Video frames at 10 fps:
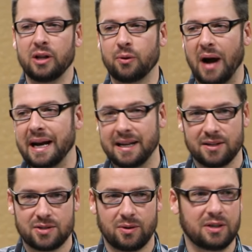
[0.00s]

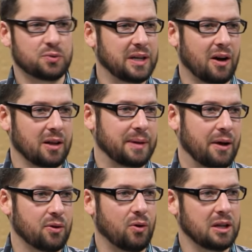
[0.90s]
Writings, or as we call them
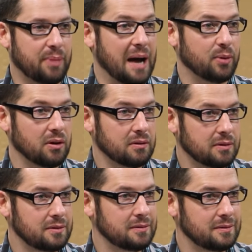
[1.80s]
now, the Holy Bible,
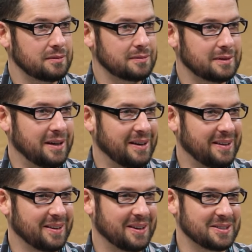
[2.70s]

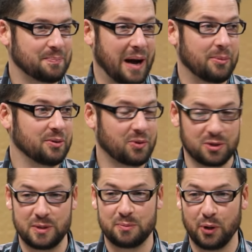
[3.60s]
because Bible, of
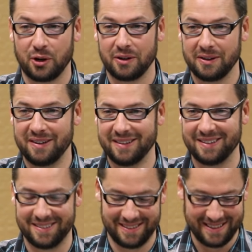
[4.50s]
course, means book.
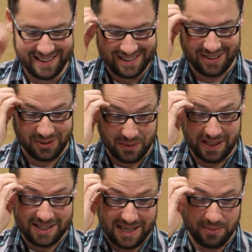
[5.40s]
So it's
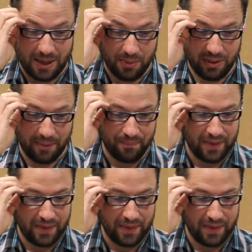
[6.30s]
really the same type of thing.